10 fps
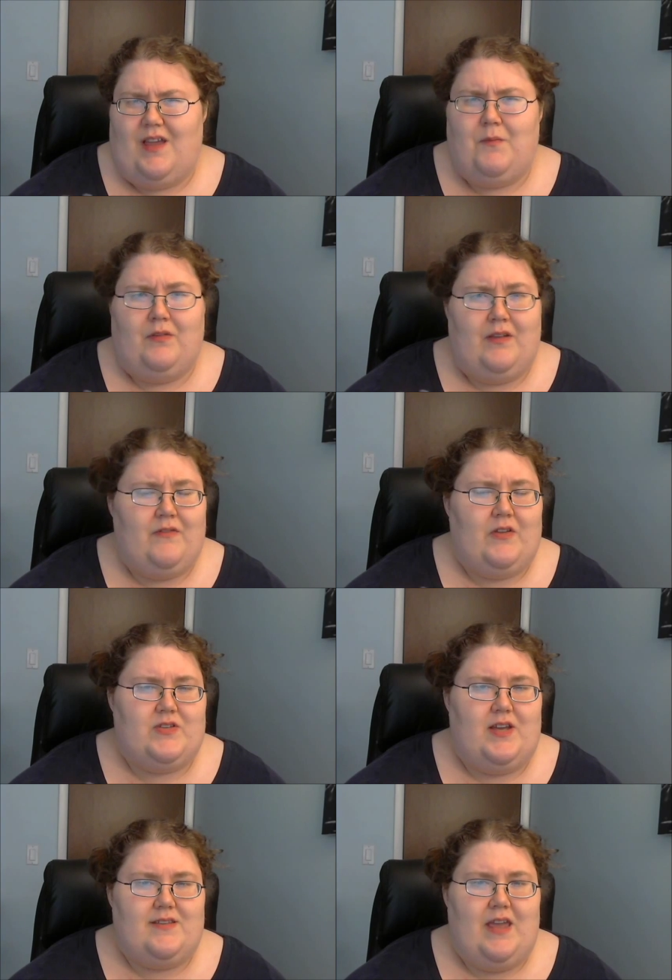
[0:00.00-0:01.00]
I believe they're
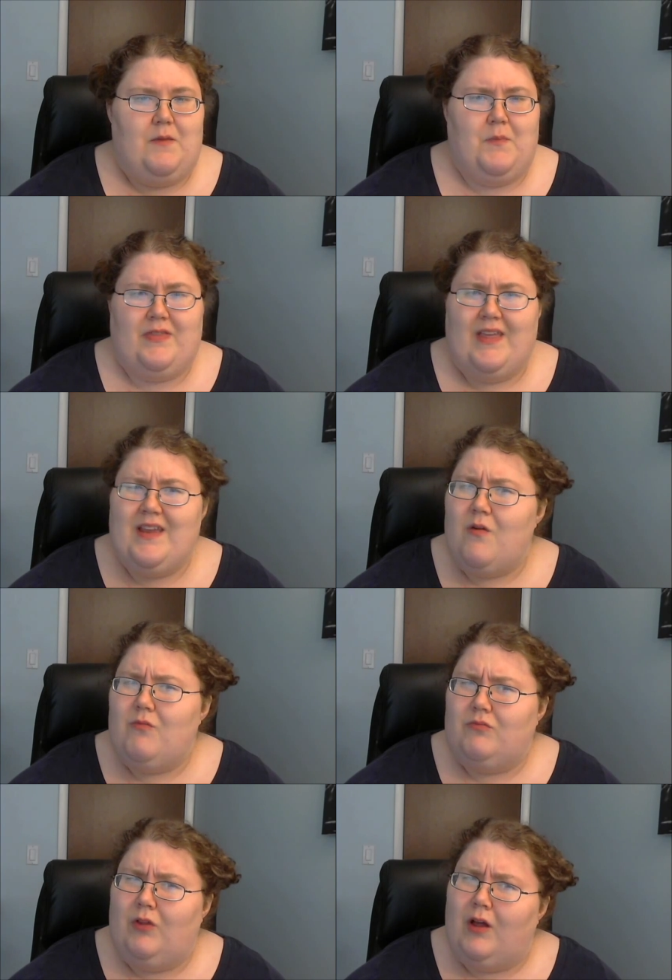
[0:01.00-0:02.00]
size 8, but they
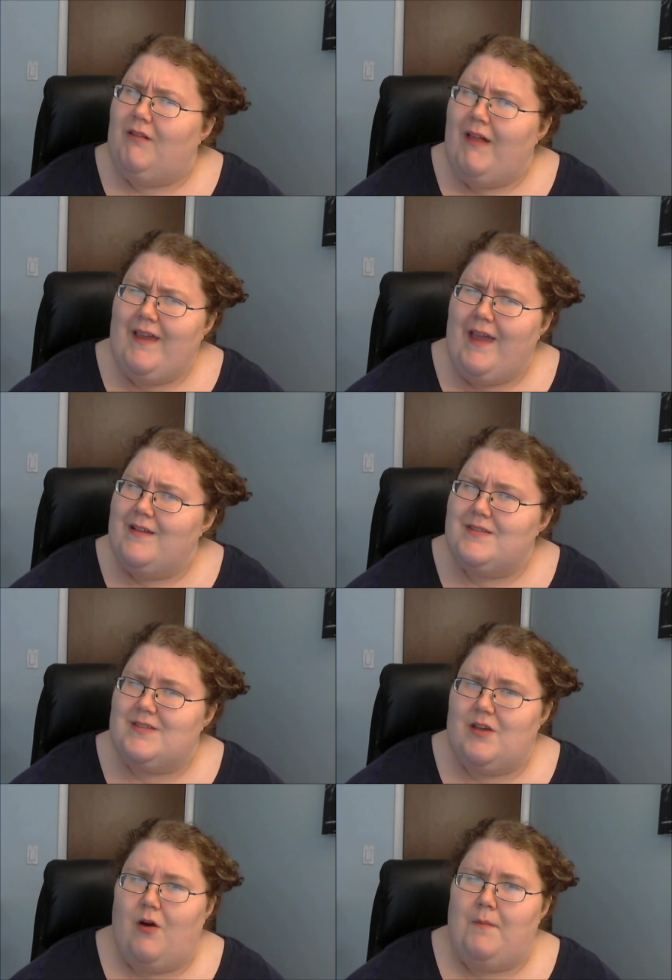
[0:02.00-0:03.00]
don't look like 8,
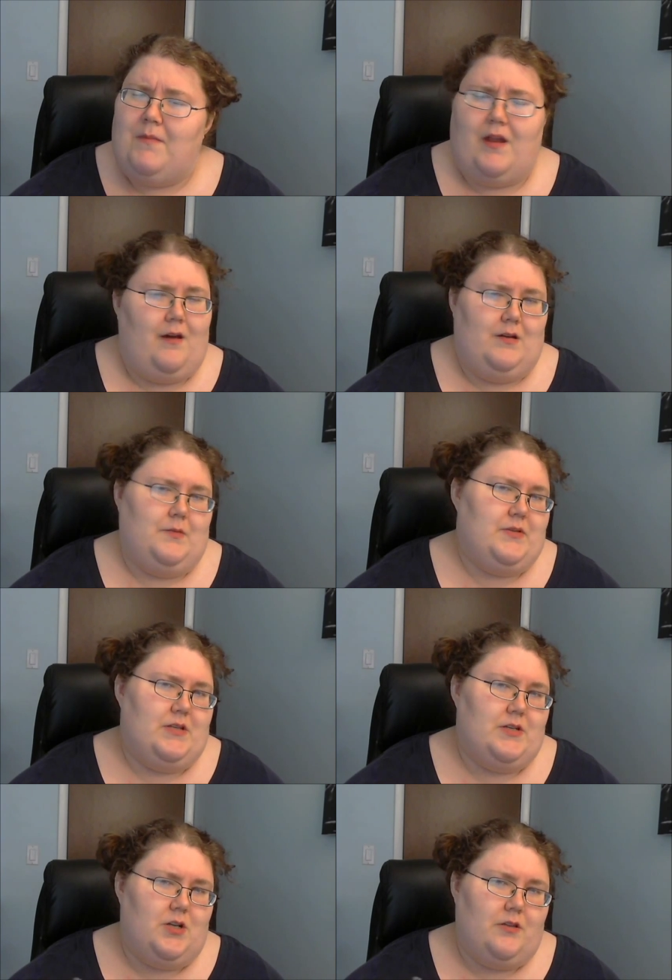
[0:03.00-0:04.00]
so I'm not 100%
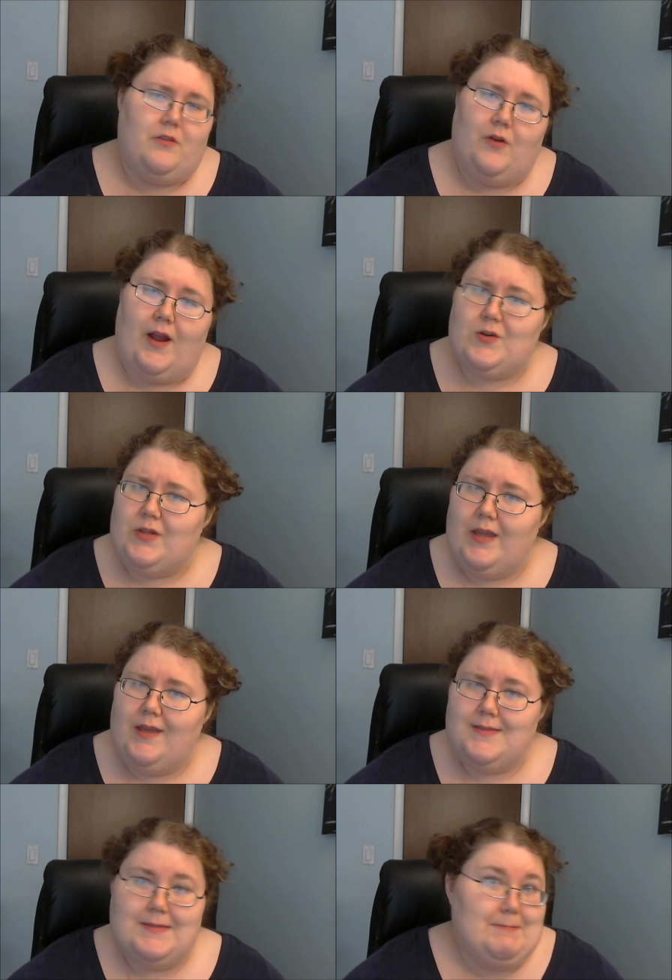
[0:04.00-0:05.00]
sure that they're
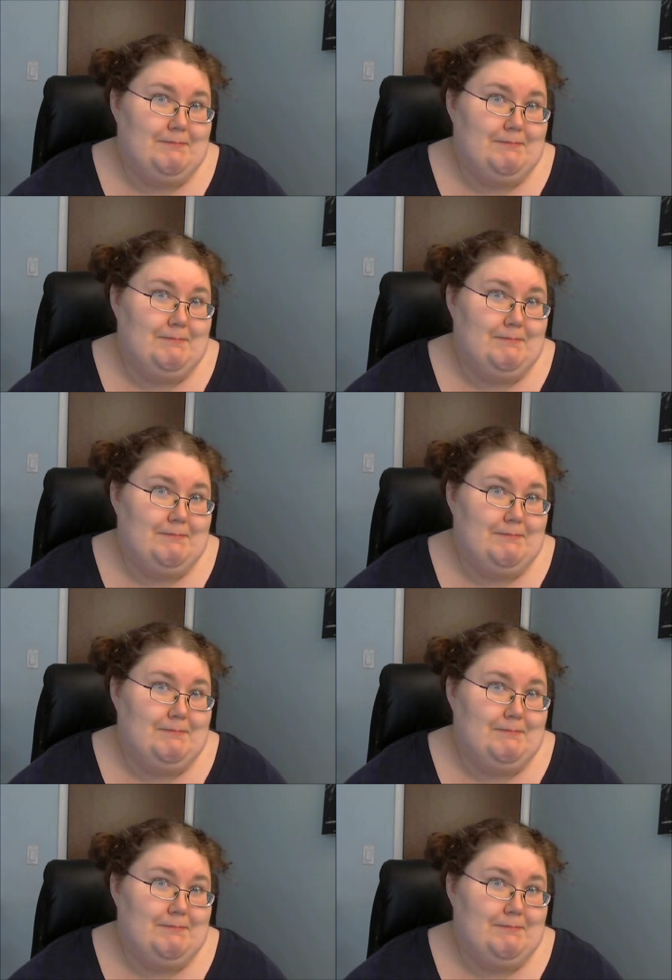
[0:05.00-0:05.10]
actually 8s.